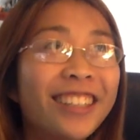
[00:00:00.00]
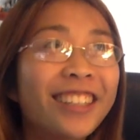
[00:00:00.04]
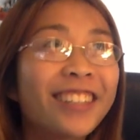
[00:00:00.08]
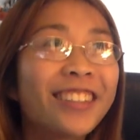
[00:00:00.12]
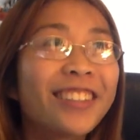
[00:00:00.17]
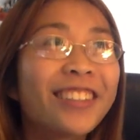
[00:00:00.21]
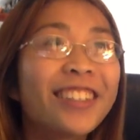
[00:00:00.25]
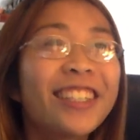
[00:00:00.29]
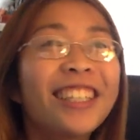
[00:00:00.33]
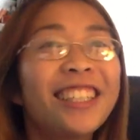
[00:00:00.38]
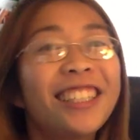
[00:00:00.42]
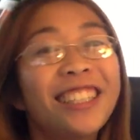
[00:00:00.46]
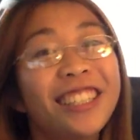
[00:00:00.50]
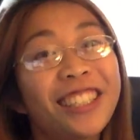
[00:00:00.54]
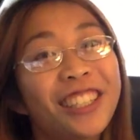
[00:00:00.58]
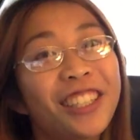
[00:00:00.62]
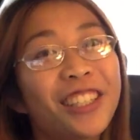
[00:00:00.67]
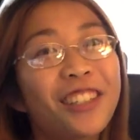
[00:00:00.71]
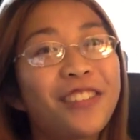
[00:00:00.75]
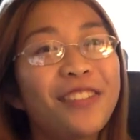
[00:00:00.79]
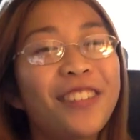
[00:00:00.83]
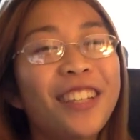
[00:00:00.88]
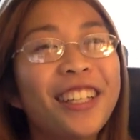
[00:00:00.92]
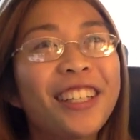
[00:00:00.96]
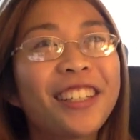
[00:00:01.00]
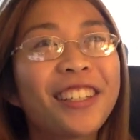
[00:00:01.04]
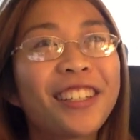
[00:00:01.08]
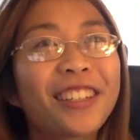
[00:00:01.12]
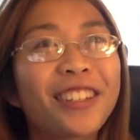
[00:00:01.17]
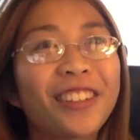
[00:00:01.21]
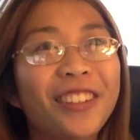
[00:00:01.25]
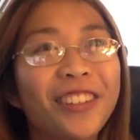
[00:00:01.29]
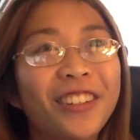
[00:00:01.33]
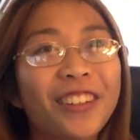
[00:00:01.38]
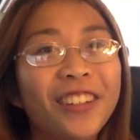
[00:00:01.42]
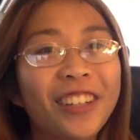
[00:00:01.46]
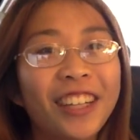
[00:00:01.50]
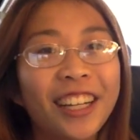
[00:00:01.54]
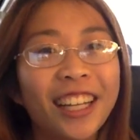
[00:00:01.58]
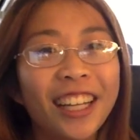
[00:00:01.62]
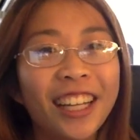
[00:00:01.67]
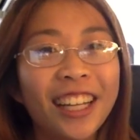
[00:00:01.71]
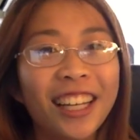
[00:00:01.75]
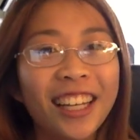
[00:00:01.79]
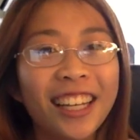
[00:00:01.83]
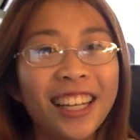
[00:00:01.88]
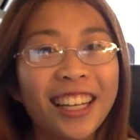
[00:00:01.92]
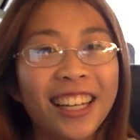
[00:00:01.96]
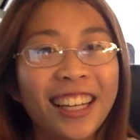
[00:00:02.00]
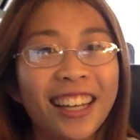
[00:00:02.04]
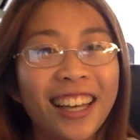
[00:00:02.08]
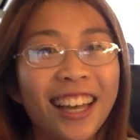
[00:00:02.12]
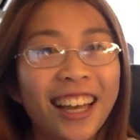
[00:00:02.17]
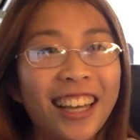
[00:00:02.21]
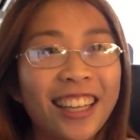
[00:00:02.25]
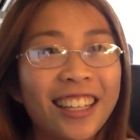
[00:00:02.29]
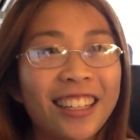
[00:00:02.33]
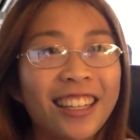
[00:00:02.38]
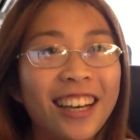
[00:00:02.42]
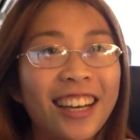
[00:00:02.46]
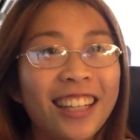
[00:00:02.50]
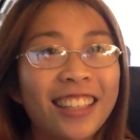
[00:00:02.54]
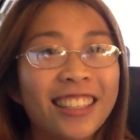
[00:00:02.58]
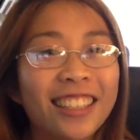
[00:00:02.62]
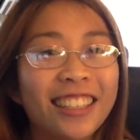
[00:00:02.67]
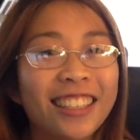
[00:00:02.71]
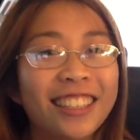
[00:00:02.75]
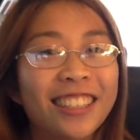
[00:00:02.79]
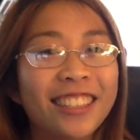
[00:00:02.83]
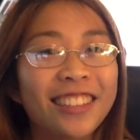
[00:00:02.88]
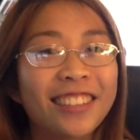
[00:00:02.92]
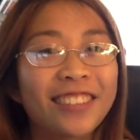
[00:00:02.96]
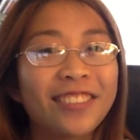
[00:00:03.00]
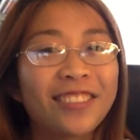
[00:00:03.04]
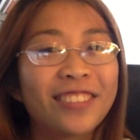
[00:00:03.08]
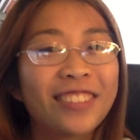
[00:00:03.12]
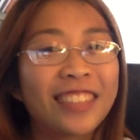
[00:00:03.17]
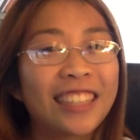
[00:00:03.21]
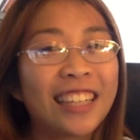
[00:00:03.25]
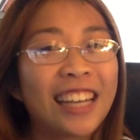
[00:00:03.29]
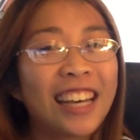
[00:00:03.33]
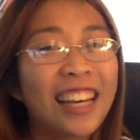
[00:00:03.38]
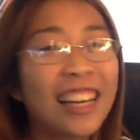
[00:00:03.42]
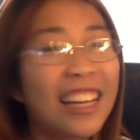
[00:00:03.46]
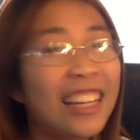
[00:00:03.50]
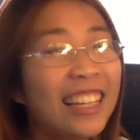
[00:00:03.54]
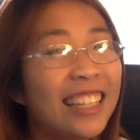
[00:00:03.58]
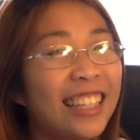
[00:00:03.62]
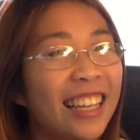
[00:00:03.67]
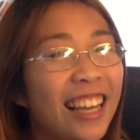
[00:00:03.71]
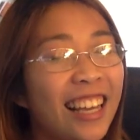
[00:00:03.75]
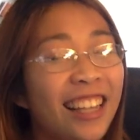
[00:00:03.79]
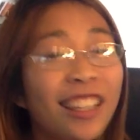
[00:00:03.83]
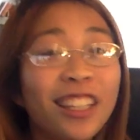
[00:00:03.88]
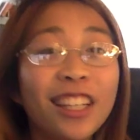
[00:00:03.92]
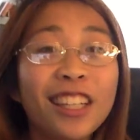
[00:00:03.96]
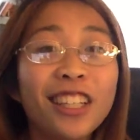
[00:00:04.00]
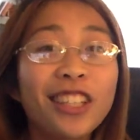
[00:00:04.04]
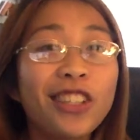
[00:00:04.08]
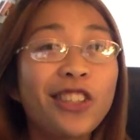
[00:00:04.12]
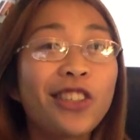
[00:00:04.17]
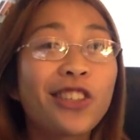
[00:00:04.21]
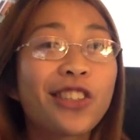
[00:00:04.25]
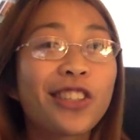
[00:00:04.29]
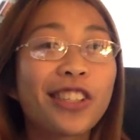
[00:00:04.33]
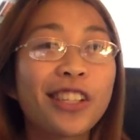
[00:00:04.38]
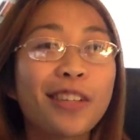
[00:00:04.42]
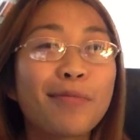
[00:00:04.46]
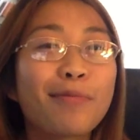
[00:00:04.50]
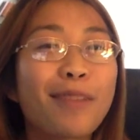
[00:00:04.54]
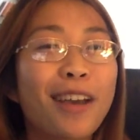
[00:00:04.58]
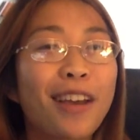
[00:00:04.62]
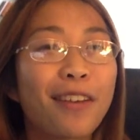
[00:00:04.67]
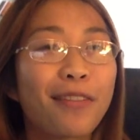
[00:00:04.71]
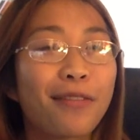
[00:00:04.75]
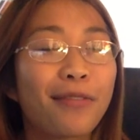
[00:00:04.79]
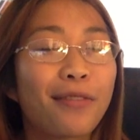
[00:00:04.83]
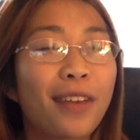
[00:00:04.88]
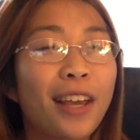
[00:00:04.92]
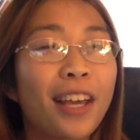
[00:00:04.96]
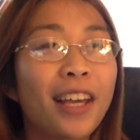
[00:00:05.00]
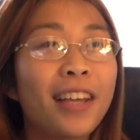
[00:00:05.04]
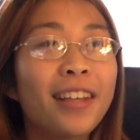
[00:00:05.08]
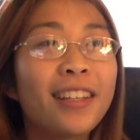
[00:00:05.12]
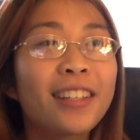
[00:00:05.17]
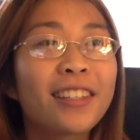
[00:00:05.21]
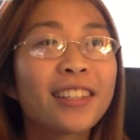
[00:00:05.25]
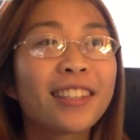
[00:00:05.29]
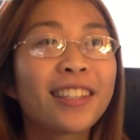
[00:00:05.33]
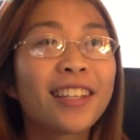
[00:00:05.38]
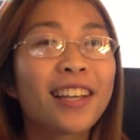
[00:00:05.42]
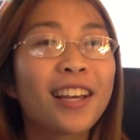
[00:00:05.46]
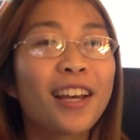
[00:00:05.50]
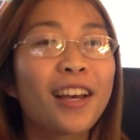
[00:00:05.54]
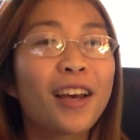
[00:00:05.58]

"Lord, show me Your glory," and God tells him, "I can't let you see My face.